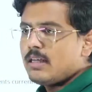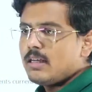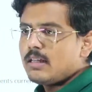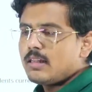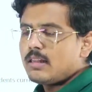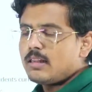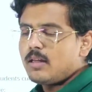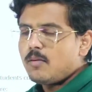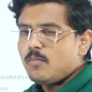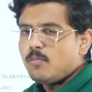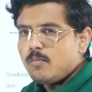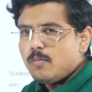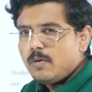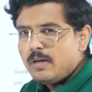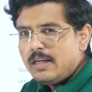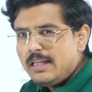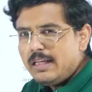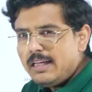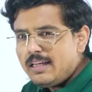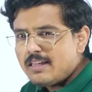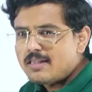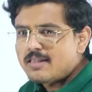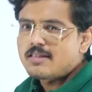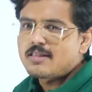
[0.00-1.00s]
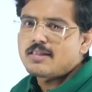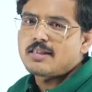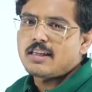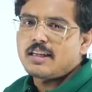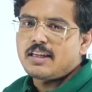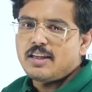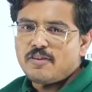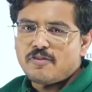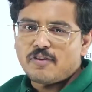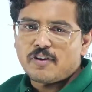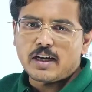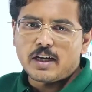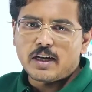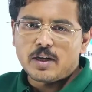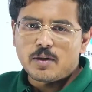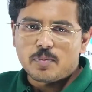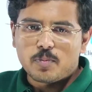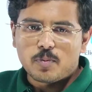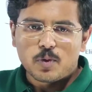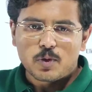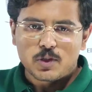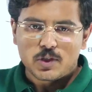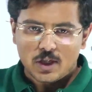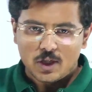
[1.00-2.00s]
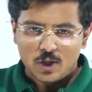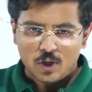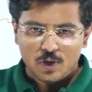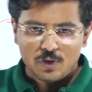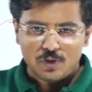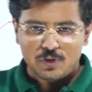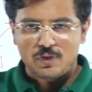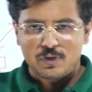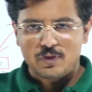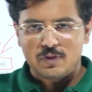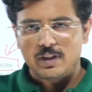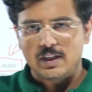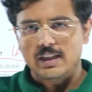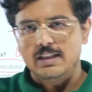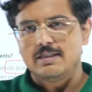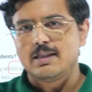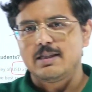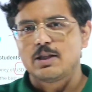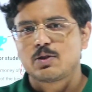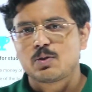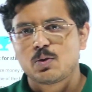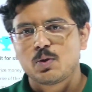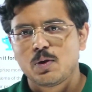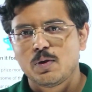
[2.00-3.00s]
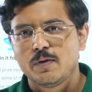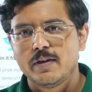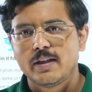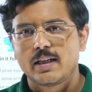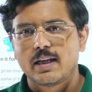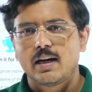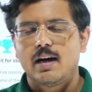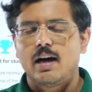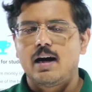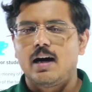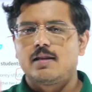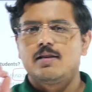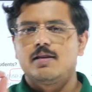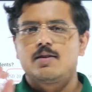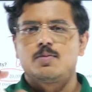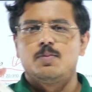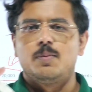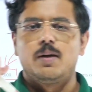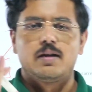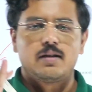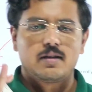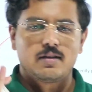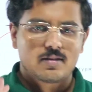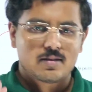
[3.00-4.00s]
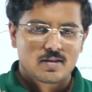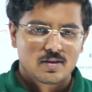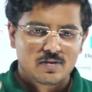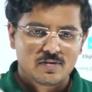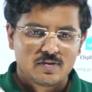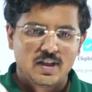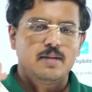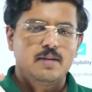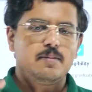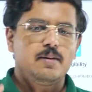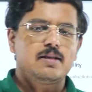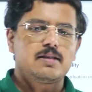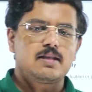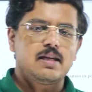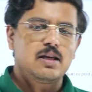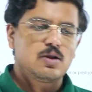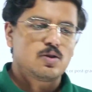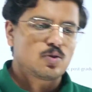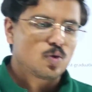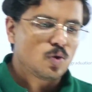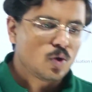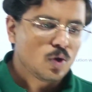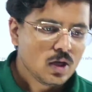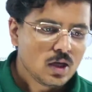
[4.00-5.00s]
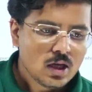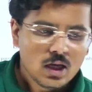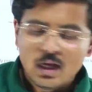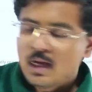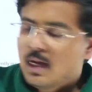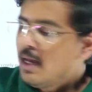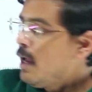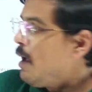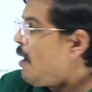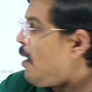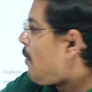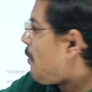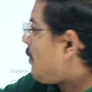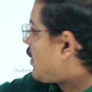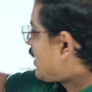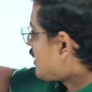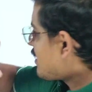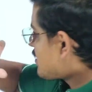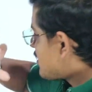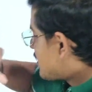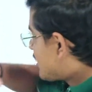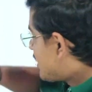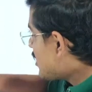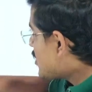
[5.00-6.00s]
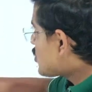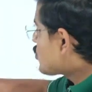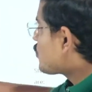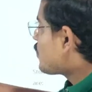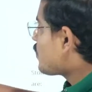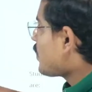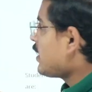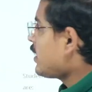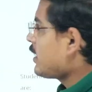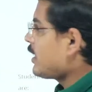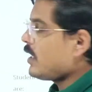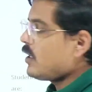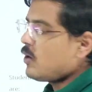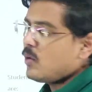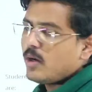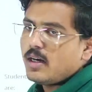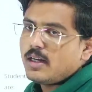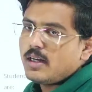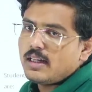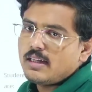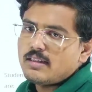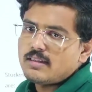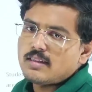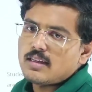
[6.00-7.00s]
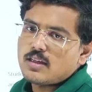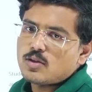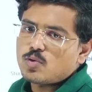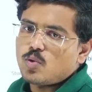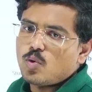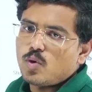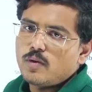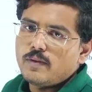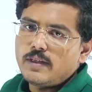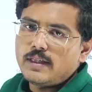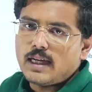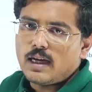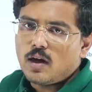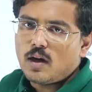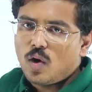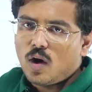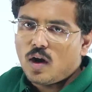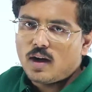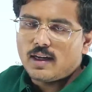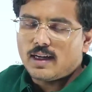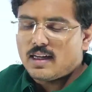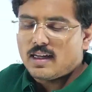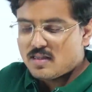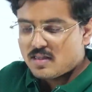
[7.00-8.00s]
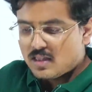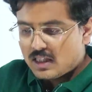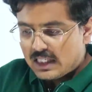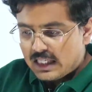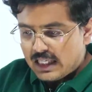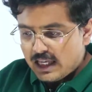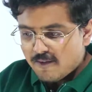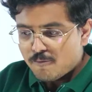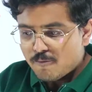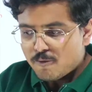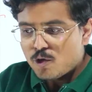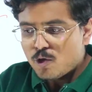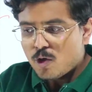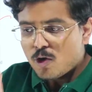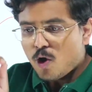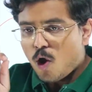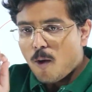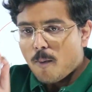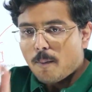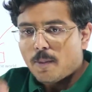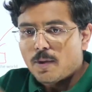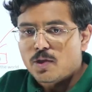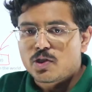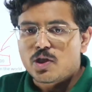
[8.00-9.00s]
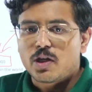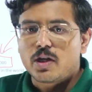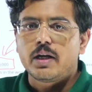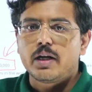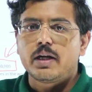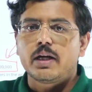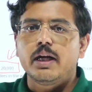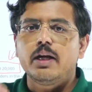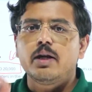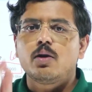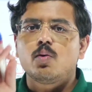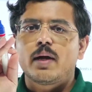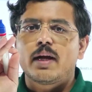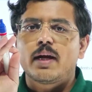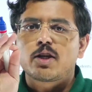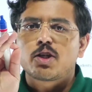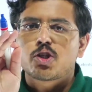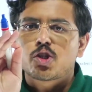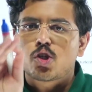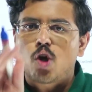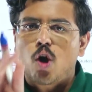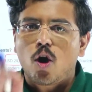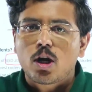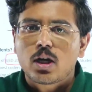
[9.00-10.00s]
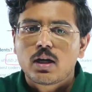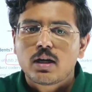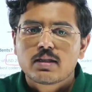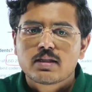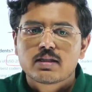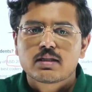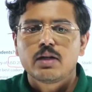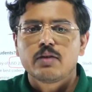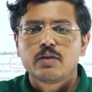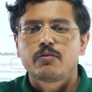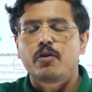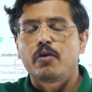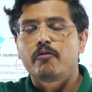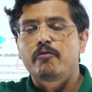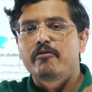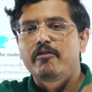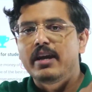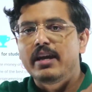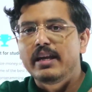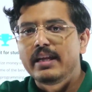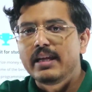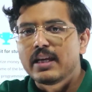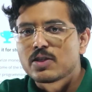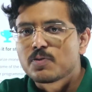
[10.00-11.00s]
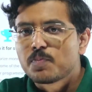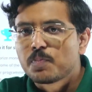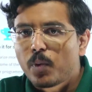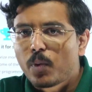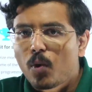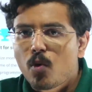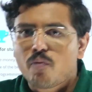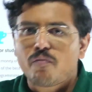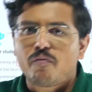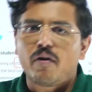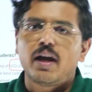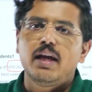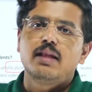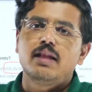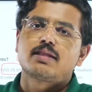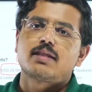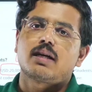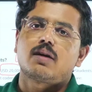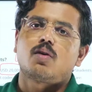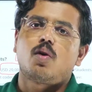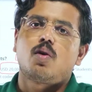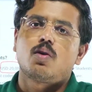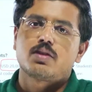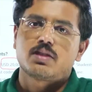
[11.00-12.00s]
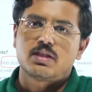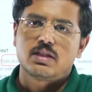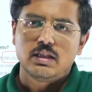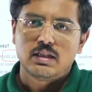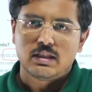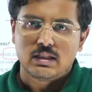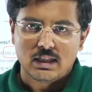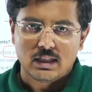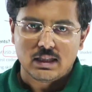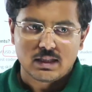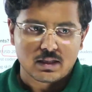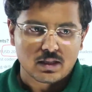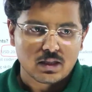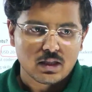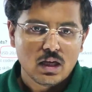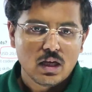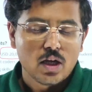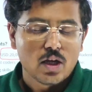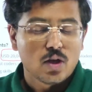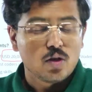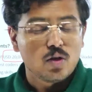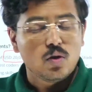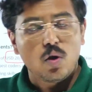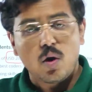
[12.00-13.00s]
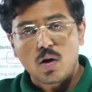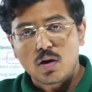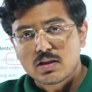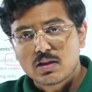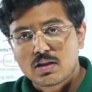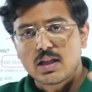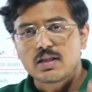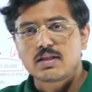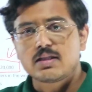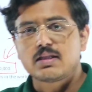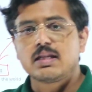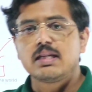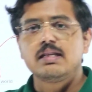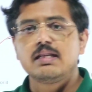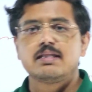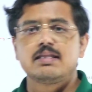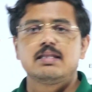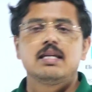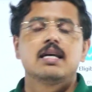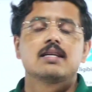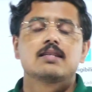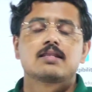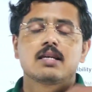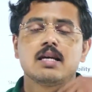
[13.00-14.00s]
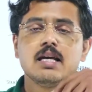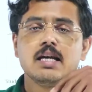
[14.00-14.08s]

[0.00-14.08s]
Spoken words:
the least significant portion of TCS CodeVita are the smartest. Why am I saying so? Because this particular TCS CodeVita contest gives you an opportunity to get shortlisted for various profiles across TCS, not just TCS.